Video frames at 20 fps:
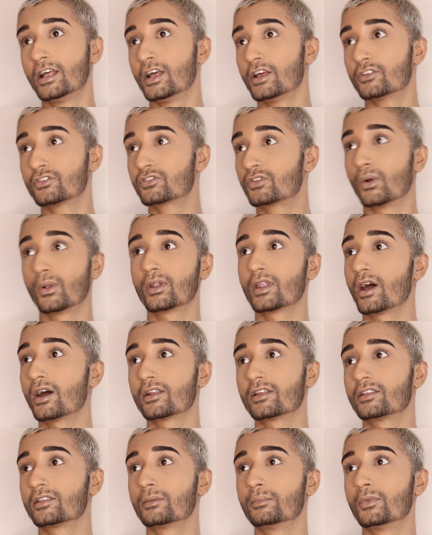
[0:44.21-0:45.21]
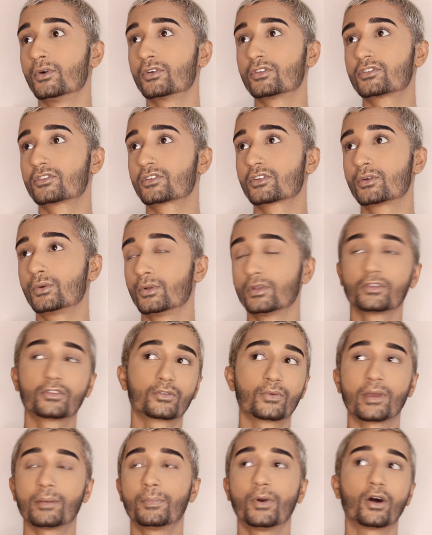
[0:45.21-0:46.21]
sold out in the most coolest
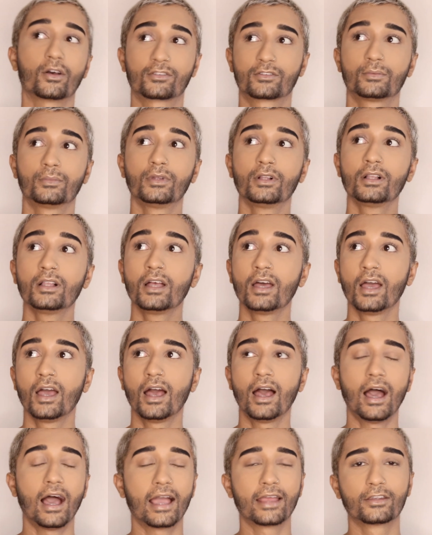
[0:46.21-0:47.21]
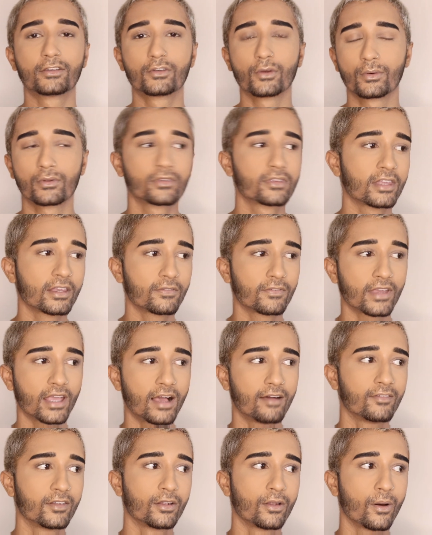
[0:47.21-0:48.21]
way possible. I don't think we
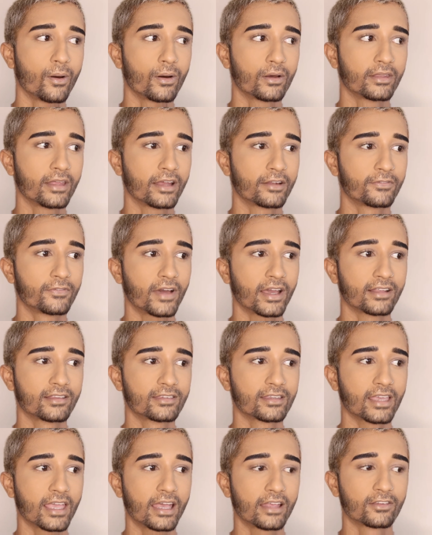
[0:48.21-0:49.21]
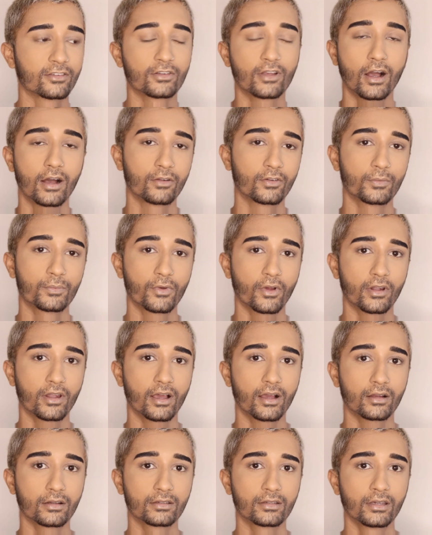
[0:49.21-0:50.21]
have a law that fights against counter
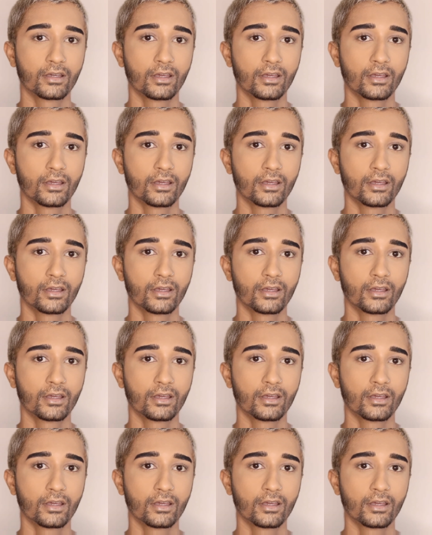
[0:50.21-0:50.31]
product.